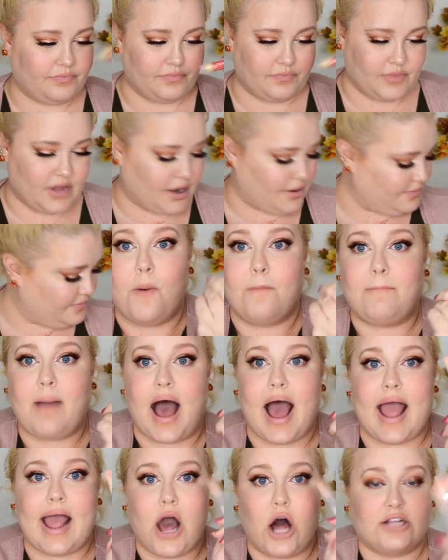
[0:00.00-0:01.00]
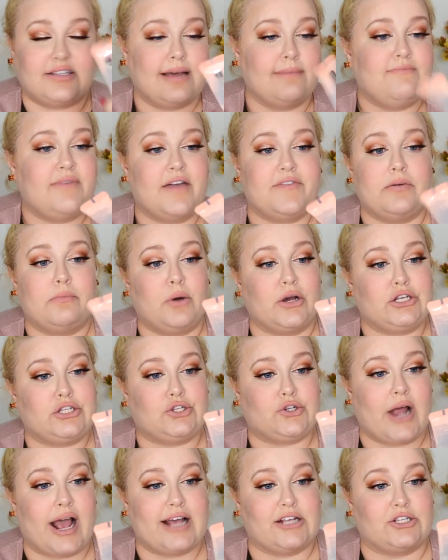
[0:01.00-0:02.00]
No. My all-time favorite
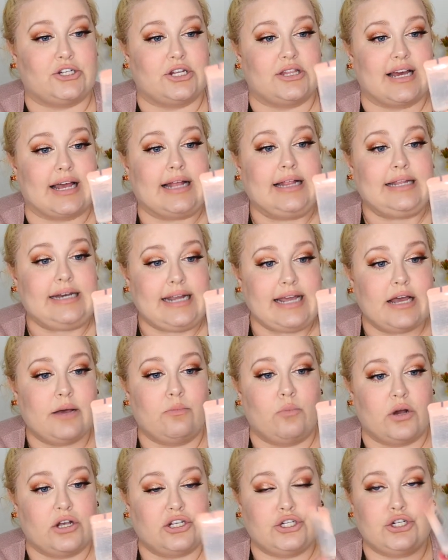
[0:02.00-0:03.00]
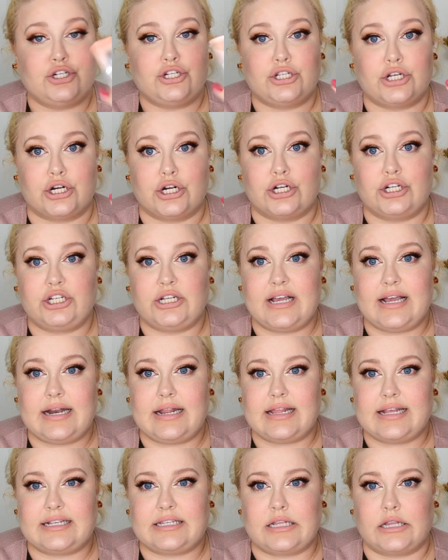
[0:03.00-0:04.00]
moisturizer, the Clinique Moisture Surge
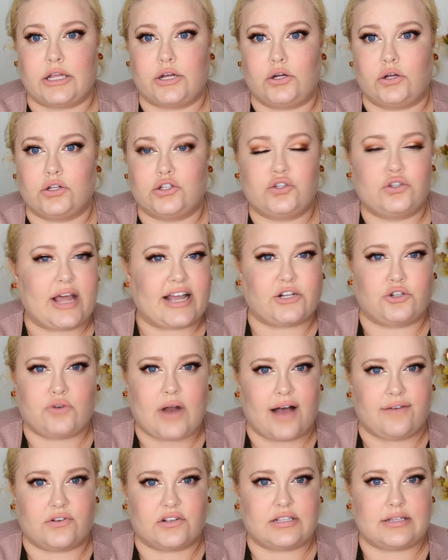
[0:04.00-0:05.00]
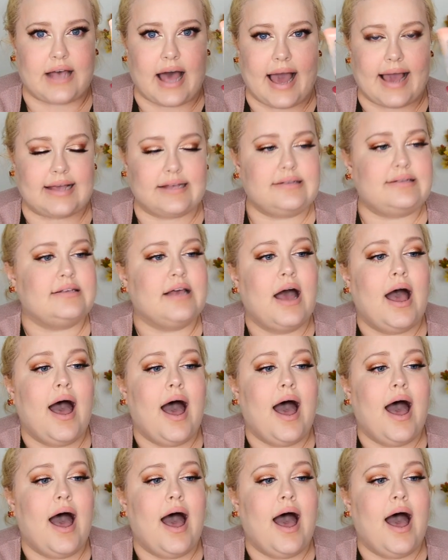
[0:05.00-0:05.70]
in this little like travel size.